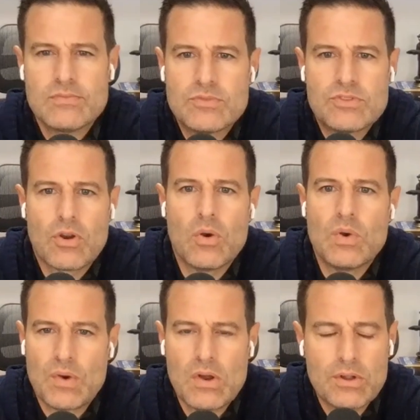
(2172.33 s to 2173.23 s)
start going
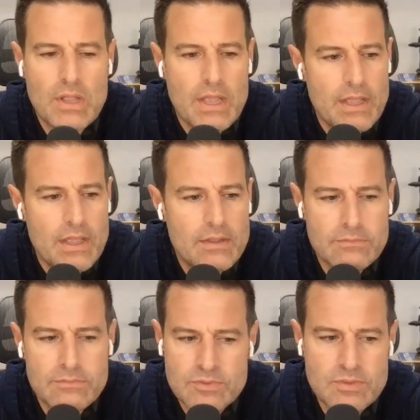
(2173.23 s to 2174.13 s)
wrong,
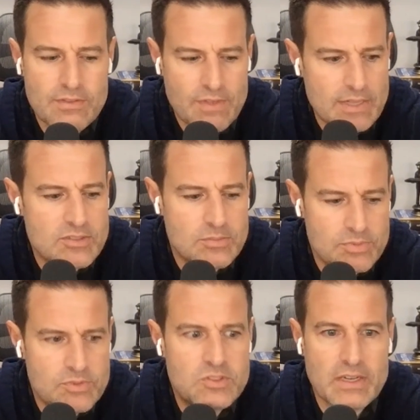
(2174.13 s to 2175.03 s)
and they've had some
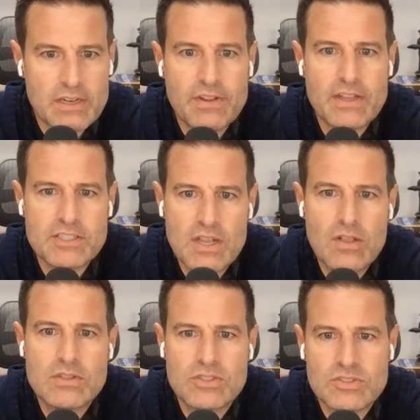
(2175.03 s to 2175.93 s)
significant
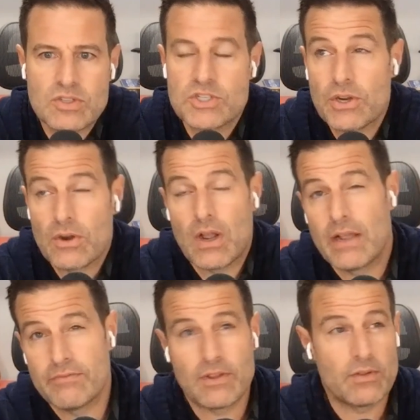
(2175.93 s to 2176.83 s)
challenges this year.
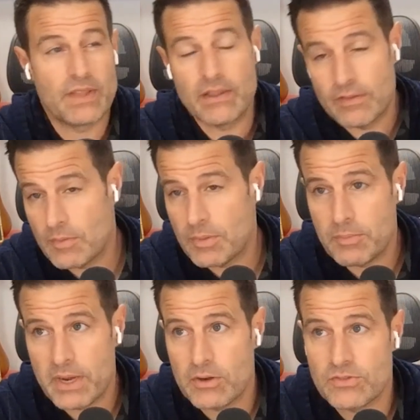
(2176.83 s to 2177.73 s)
They live up in
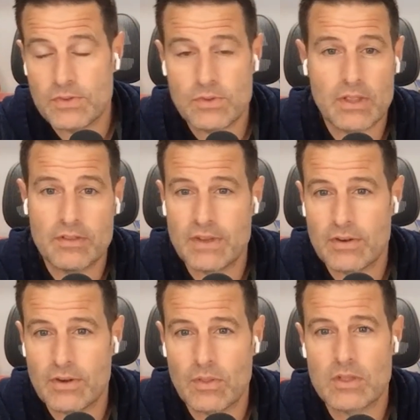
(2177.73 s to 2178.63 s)
Bakersfield. I live down
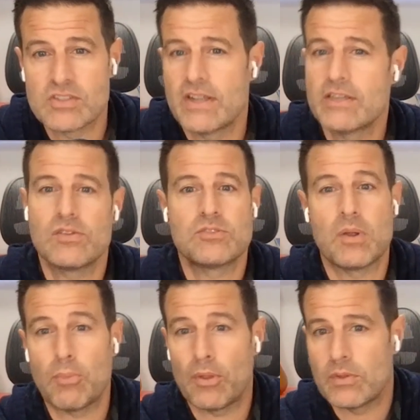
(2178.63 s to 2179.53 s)
here in Los Angeles. My
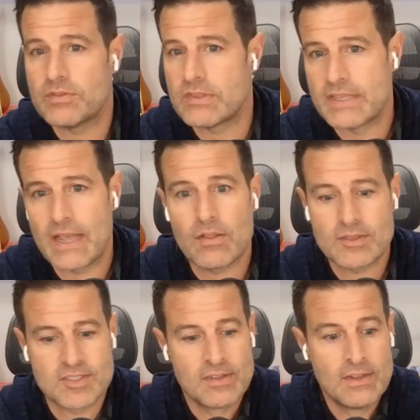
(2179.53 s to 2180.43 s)
brother lives in
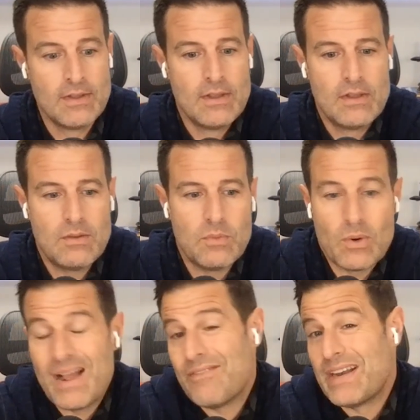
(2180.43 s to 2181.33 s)
Dallas. We don't
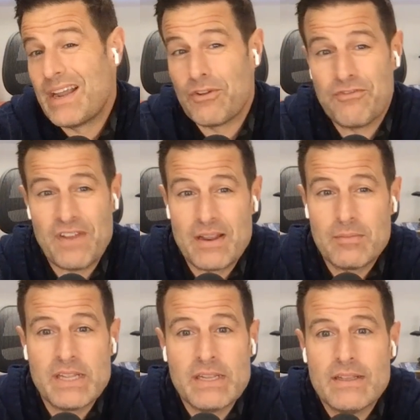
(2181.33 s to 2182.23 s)
have any other
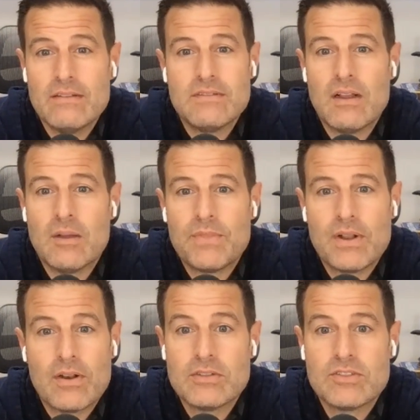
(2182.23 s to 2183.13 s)
family up
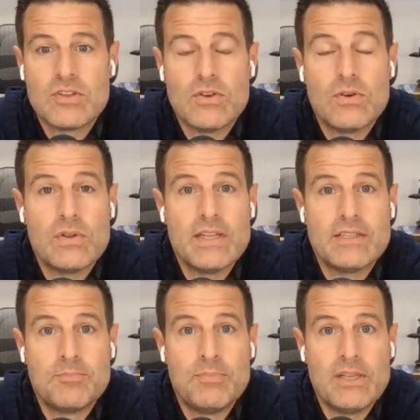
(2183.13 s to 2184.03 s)
there, and so it's
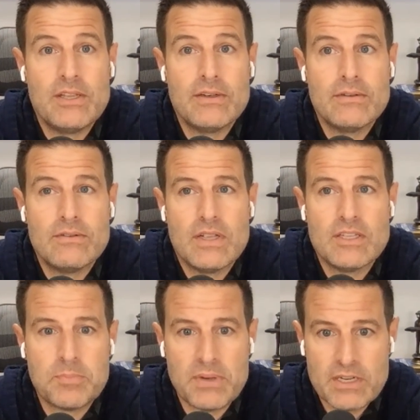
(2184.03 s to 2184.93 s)
been
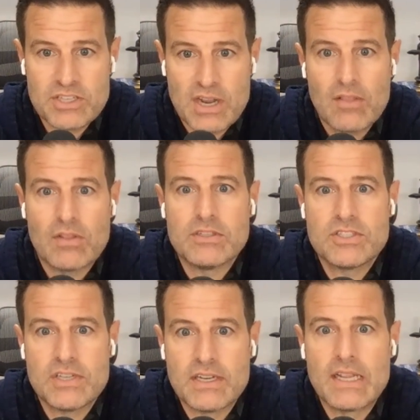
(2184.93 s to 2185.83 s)
a challenge
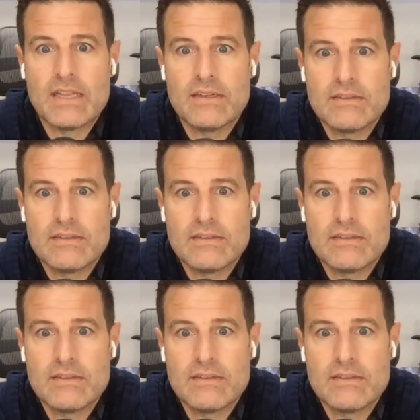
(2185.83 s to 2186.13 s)
to get